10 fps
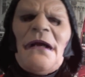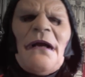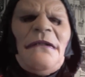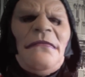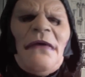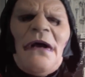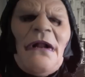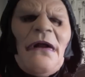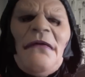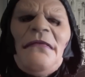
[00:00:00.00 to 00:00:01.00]
Casper, I
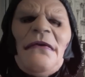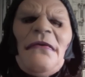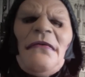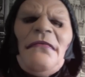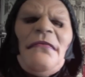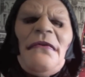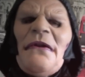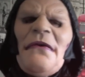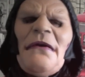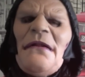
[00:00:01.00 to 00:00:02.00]
love you. If
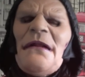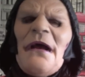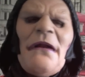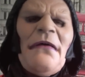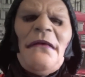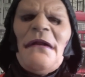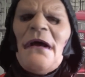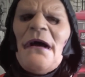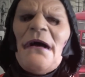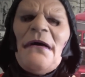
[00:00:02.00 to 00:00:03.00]
you're looking down on me
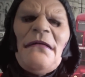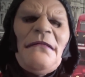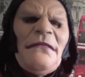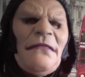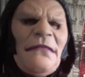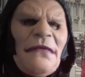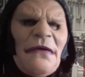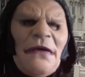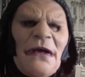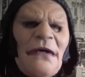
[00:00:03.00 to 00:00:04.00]
now, I
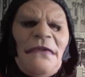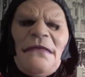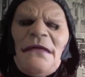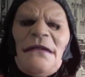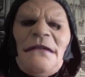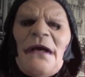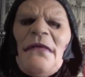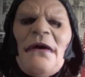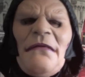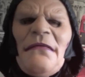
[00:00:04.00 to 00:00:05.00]
just want to say
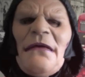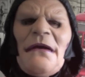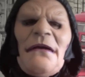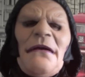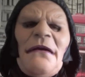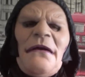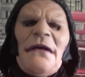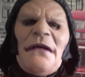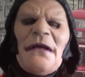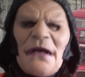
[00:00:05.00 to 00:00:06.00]
one thing.
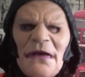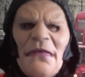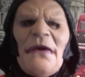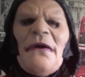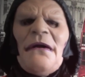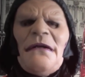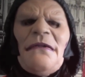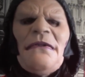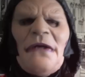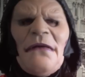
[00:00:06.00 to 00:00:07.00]
Yeah, we got into
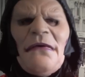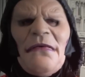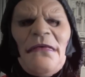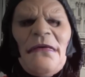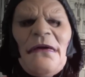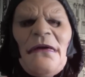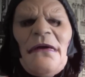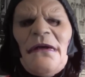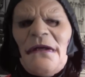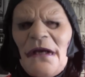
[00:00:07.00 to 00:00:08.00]
trouble.
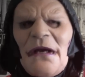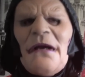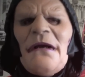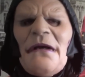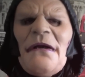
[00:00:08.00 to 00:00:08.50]
Yeah,